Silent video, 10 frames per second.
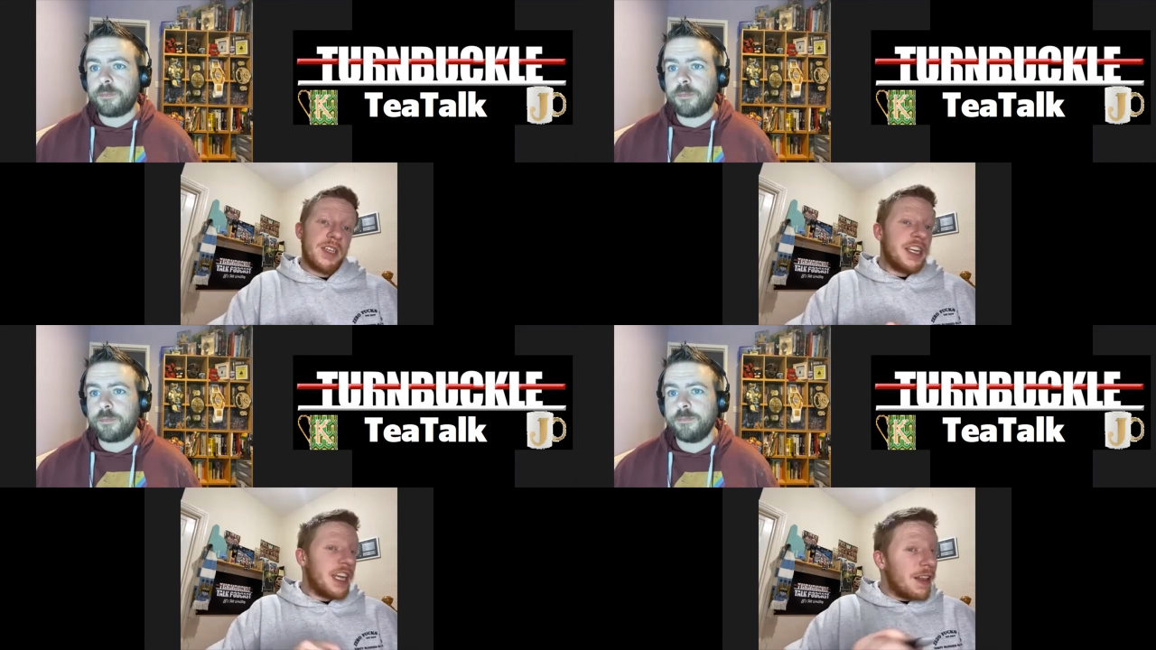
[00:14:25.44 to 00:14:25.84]

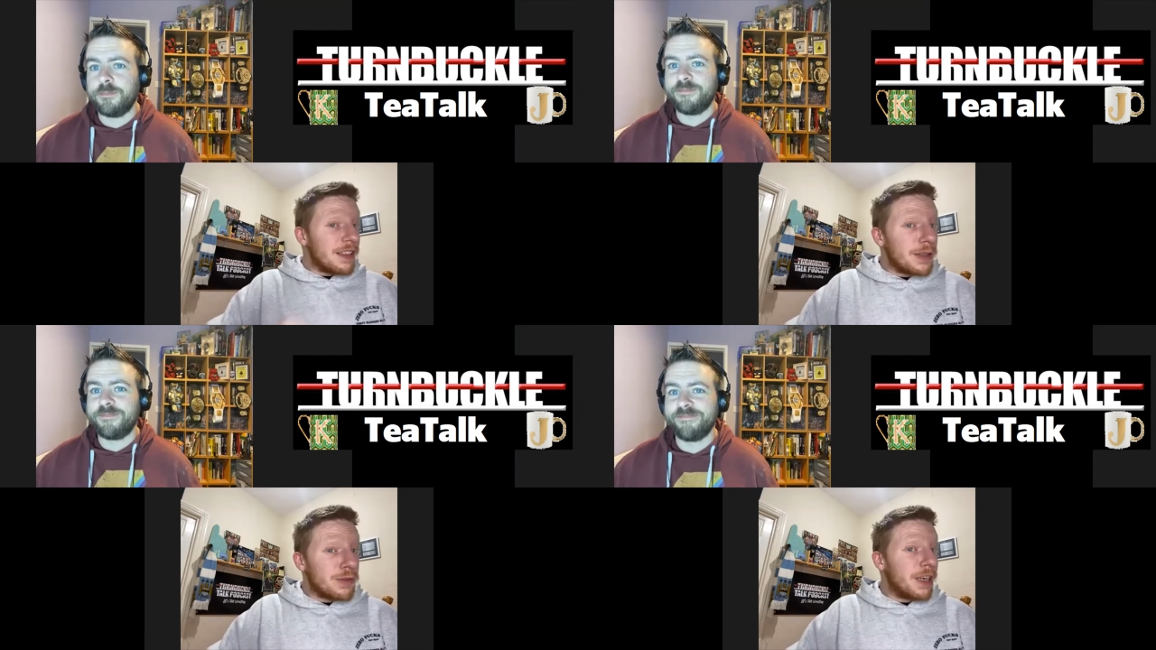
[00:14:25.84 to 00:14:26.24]
Speaker 1: Now that
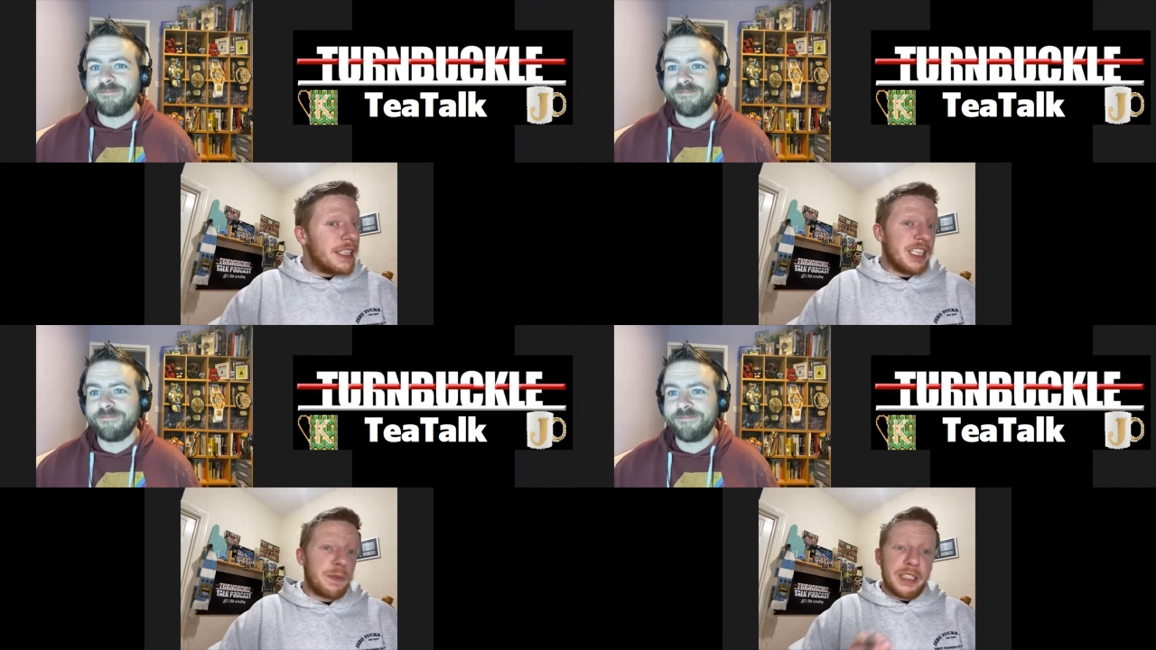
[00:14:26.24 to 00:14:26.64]
sounds
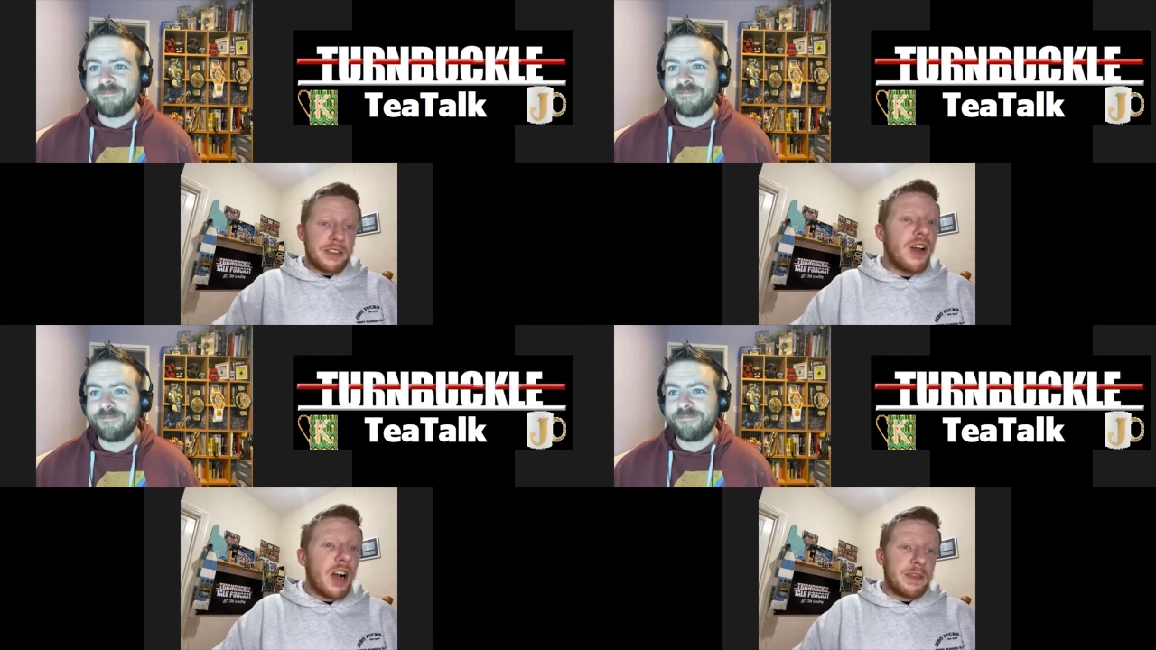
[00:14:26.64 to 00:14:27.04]
racist, but it's
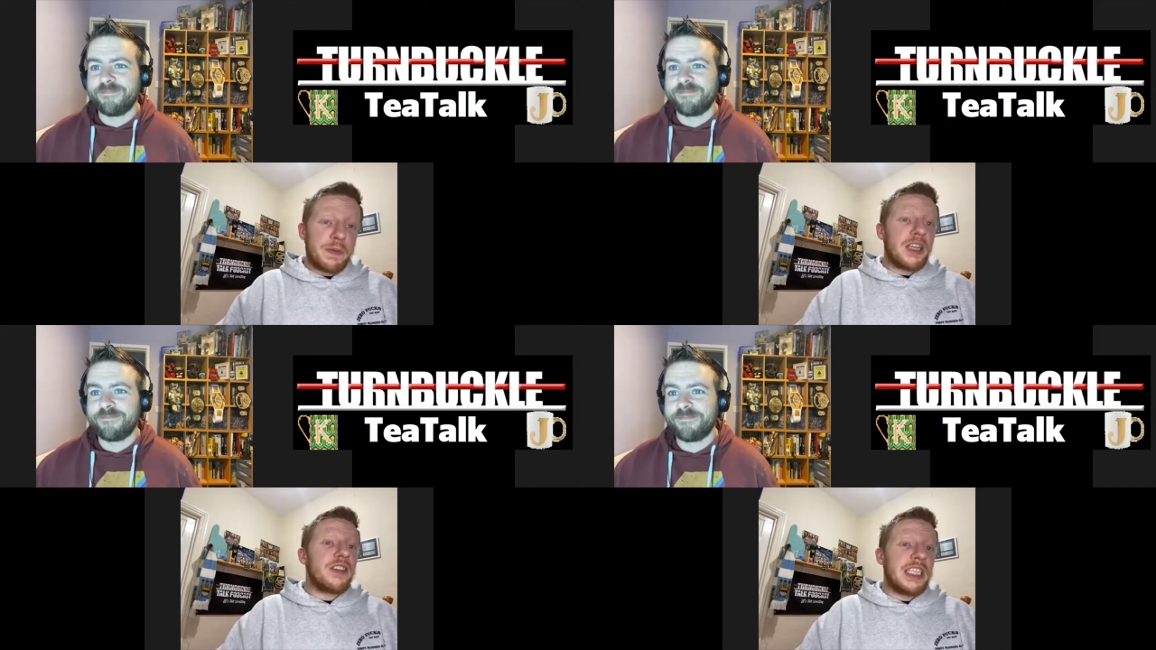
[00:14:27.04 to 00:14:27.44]
not. It's
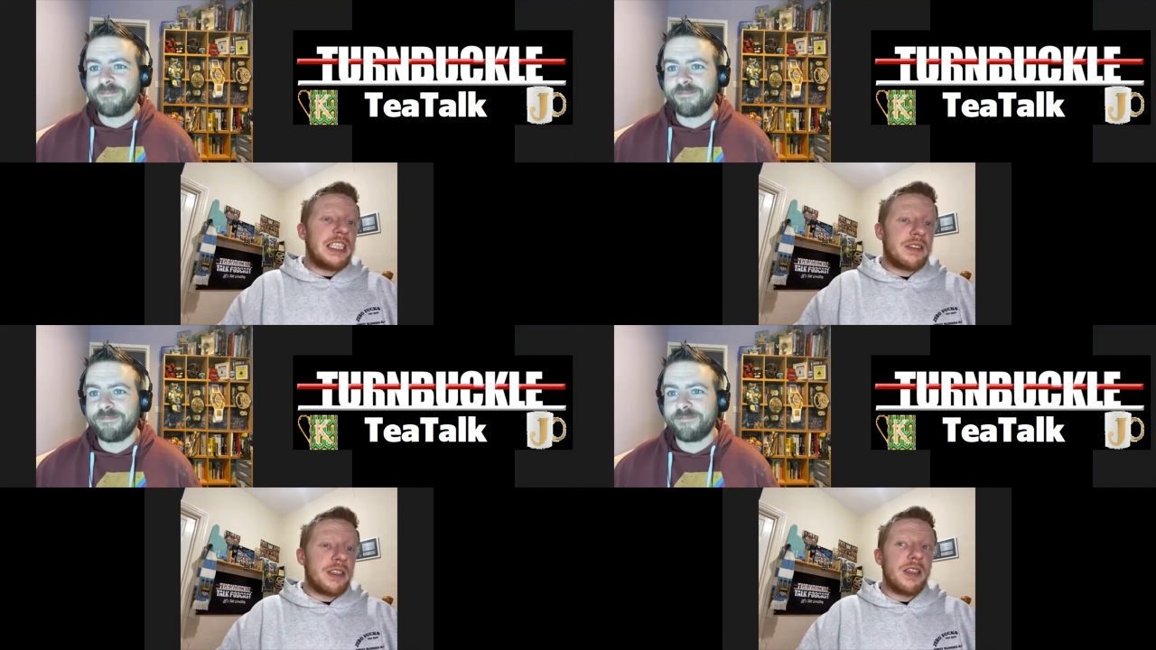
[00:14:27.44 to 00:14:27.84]
because he's
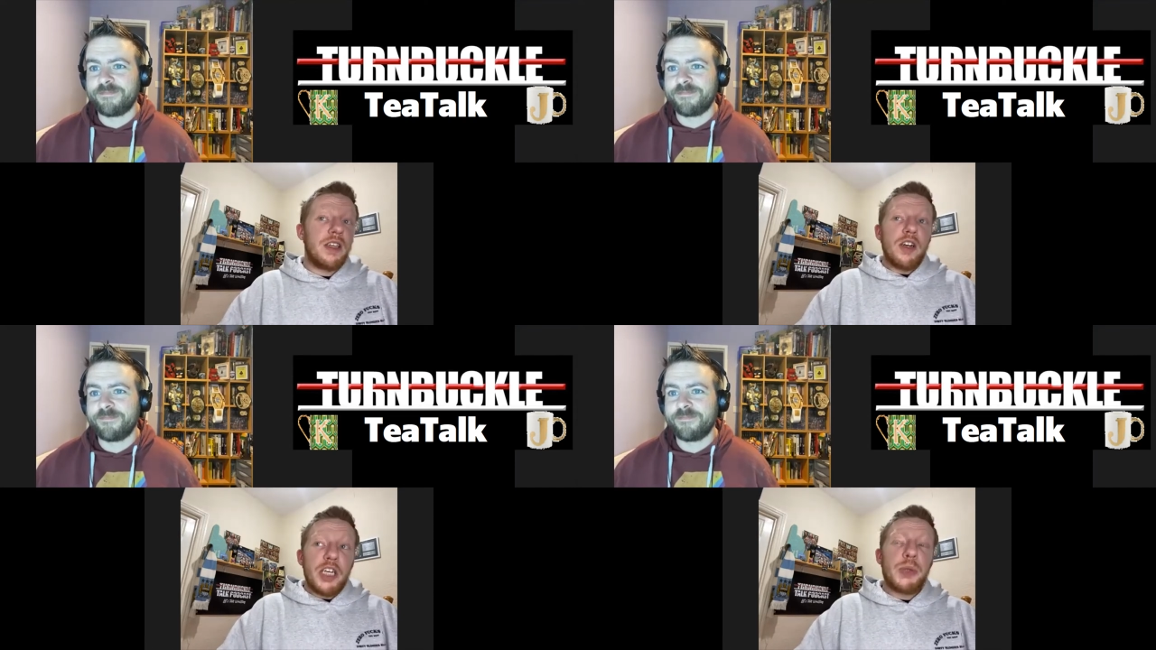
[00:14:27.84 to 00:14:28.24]
the
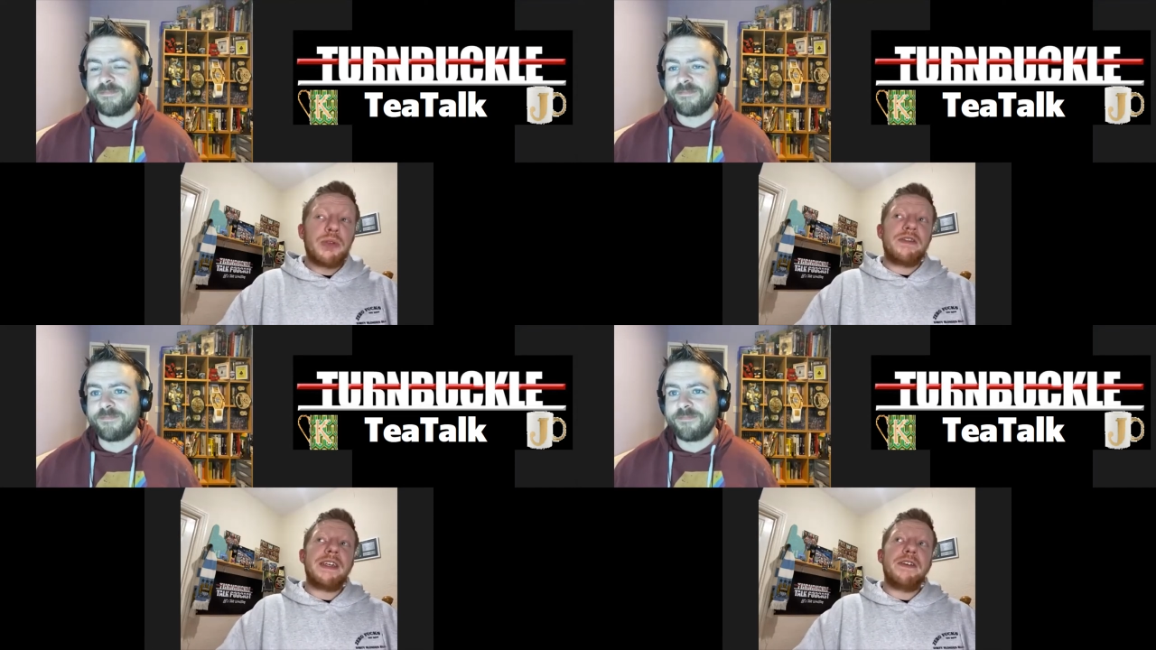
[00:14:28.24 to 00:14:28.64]
he was the
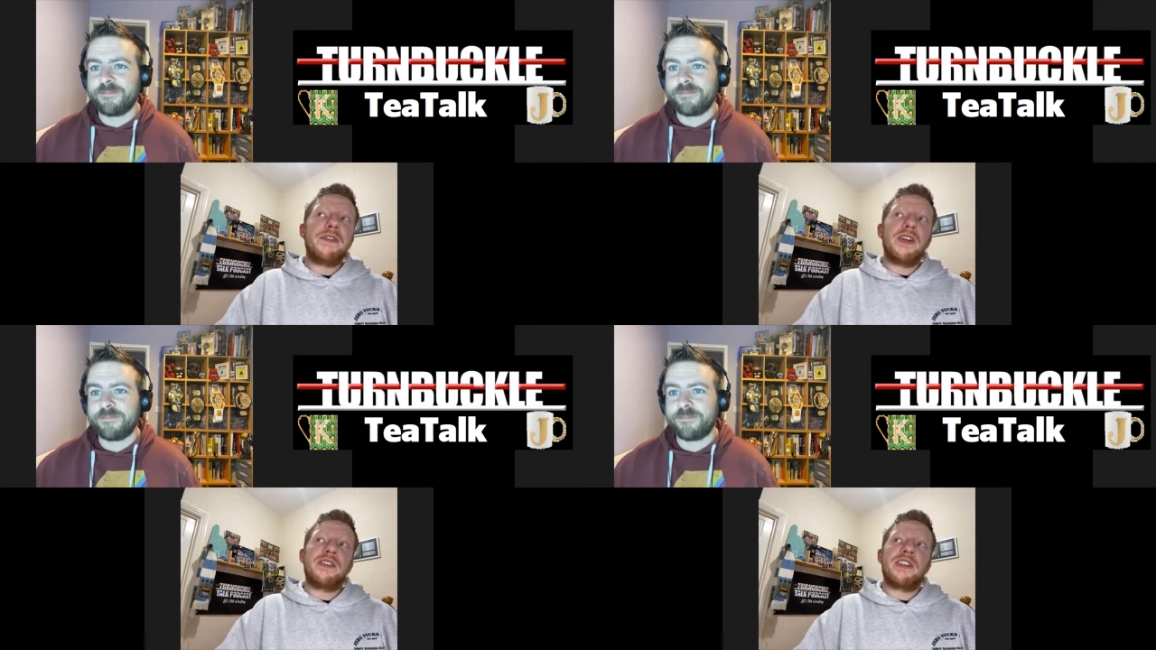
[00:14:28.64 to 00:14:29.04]
very
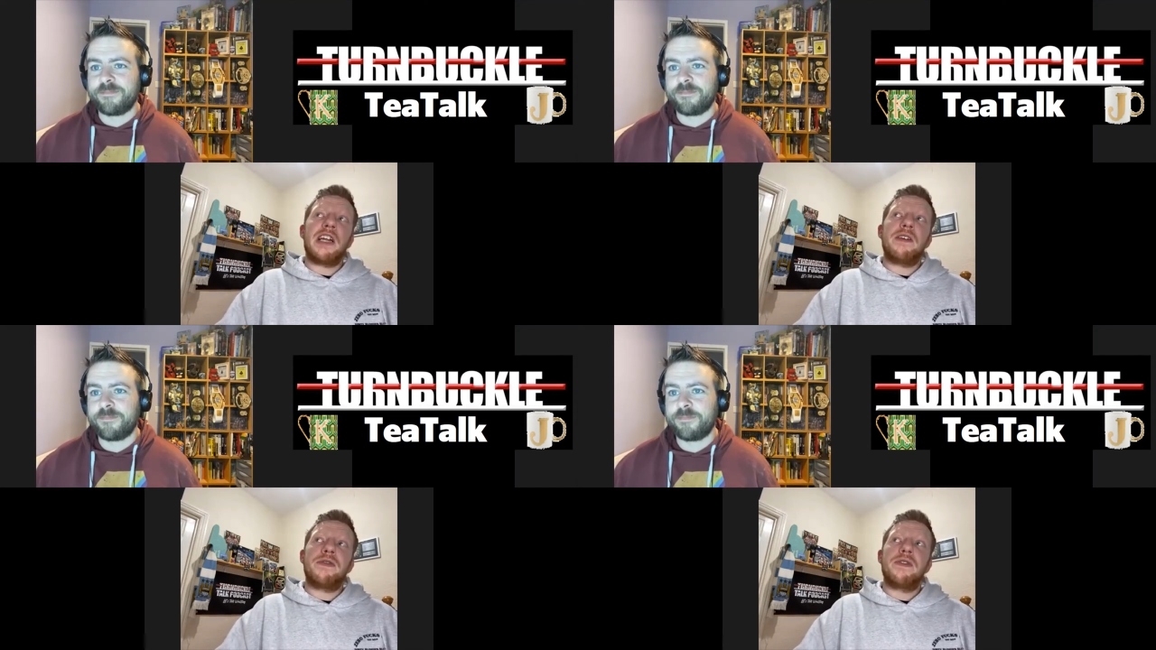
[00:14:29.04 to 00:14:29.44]
first kind
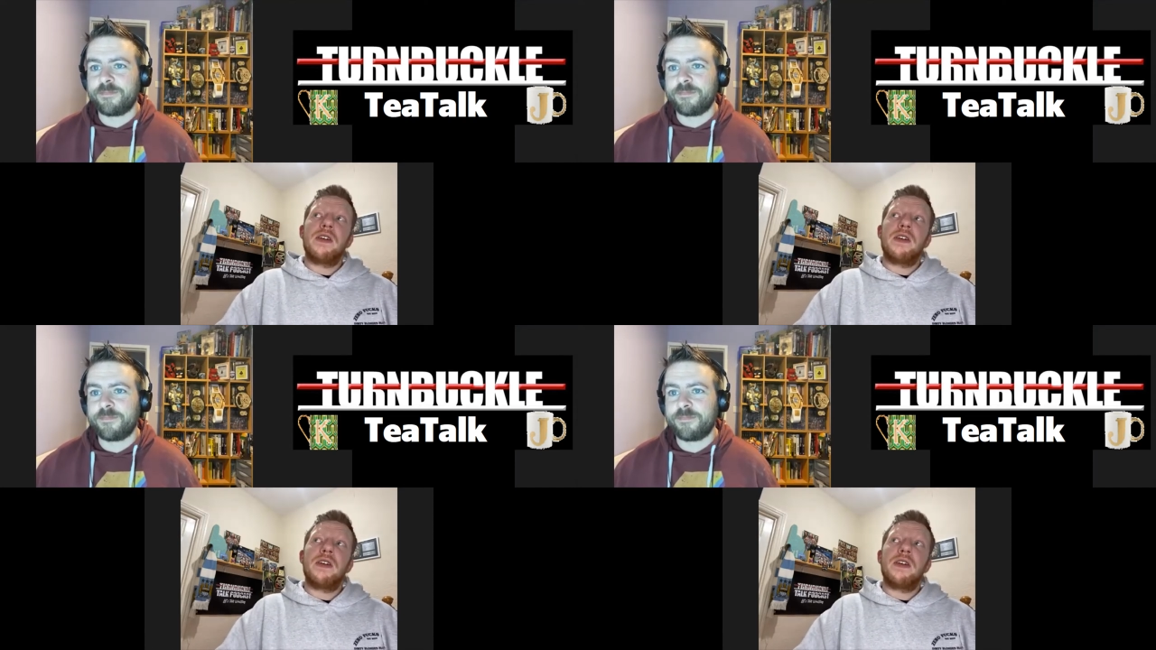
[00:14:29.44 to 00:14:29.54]
of